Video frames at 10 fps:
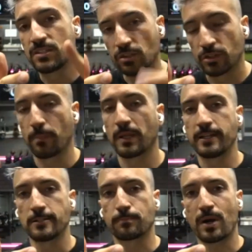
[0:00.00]
is your
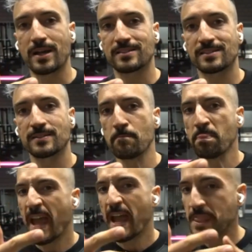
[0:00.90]
double-handed press.
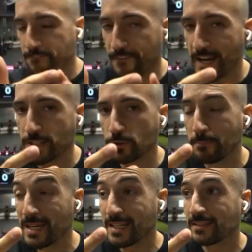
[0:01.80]
And the
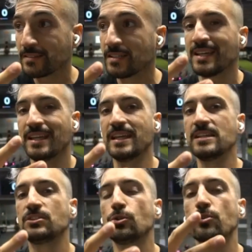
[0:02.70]
final minute
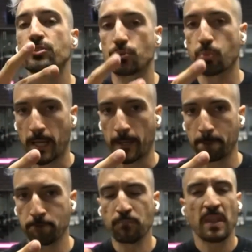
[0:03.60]
is your
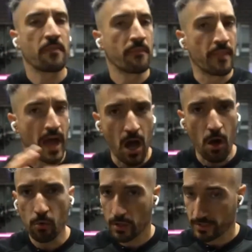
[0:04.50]
swing.
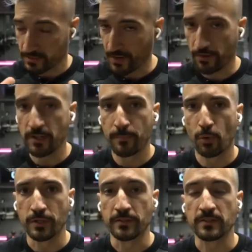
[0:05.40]
Now, it's very
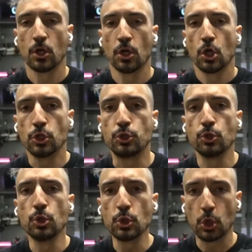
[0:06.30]
important.
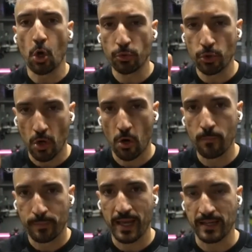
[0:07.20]
You go your
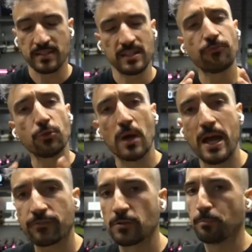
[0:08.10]
own pace. If you
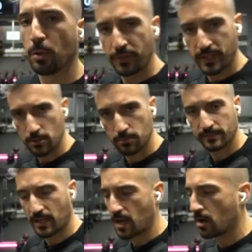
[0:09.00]
have to put the
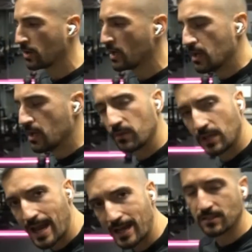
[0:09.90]
kettlebell down,
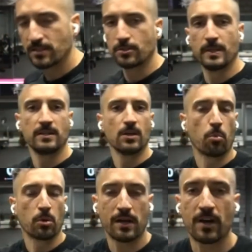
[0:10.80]
relax a little bit,
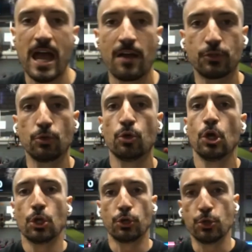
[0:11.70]
or whatever have
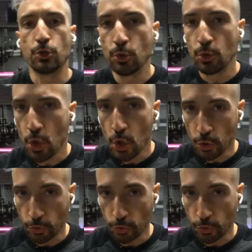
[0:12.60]
you, you